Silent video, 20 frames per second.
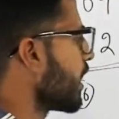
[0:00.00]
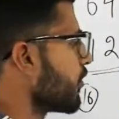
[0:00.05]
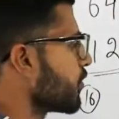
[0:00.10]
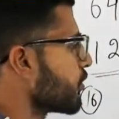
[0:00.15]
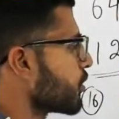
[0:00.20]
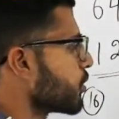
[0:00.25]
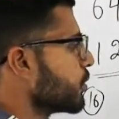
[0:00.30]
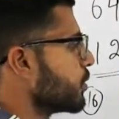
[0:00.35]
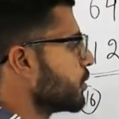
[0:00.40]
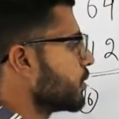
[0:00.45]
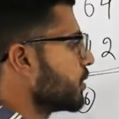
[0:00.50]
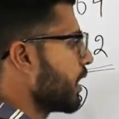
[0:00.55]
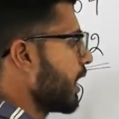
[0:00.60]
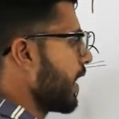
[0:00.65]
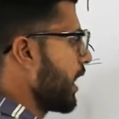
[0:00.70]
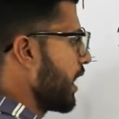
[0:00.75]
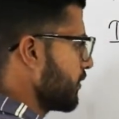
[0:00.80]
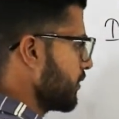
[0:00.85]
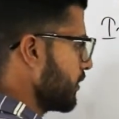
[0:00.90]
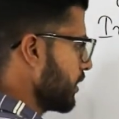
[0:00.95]
have to
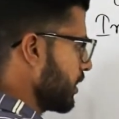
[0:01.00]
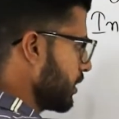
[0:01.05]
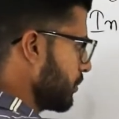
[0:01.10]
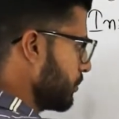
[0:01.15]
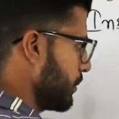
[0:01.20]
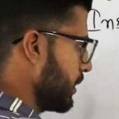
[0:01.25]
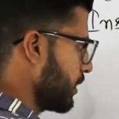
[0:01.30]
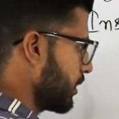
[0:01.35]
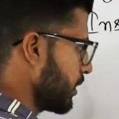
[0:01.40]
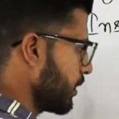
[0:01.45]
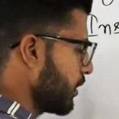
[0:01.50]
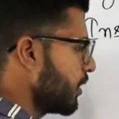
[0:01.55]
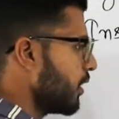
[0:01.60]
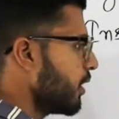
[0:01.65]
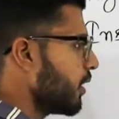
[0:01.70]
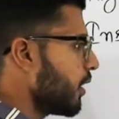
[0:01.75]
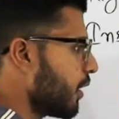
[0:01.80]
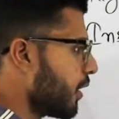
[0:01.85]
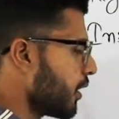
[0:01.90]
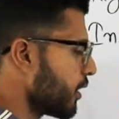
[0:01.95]
have a bit
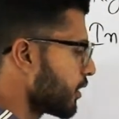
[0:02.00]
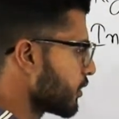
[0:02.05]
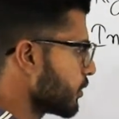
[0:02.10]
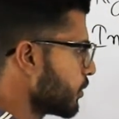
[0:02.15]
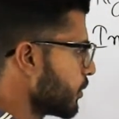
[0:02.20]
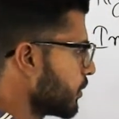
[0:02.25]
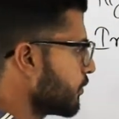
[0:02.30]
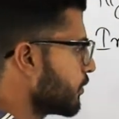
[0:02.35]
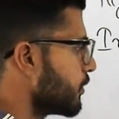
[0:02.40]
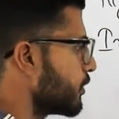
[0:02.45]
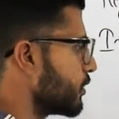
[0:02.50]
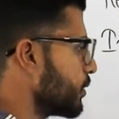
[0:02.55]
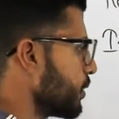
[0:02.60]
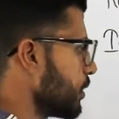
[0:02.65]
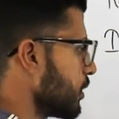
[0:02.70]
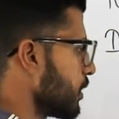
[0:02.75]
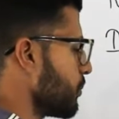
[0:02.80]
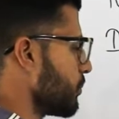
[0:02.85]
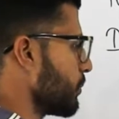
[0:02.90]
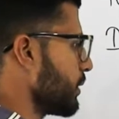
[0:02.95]
or
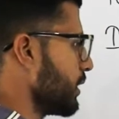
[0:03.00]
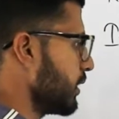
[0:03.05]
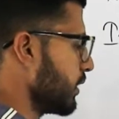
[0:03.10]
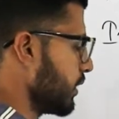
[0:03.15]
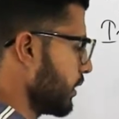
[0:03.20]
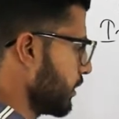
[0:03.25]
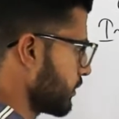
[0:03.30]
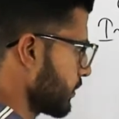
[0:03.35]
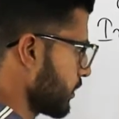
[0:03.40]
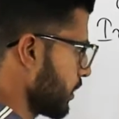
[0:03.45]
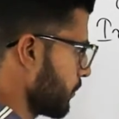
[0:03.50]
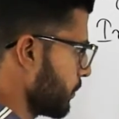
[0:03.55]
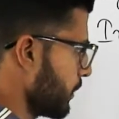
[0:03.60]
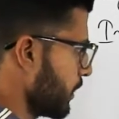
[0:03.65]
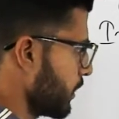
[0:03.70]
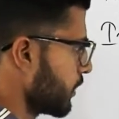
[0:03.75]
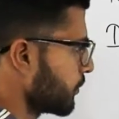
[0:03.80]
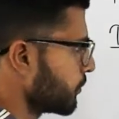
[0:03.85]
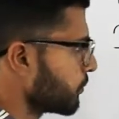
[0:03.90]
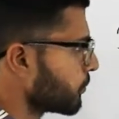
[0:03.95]
you'll completely skip
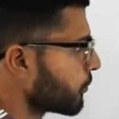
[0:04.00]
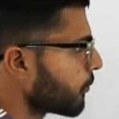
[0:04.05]
it.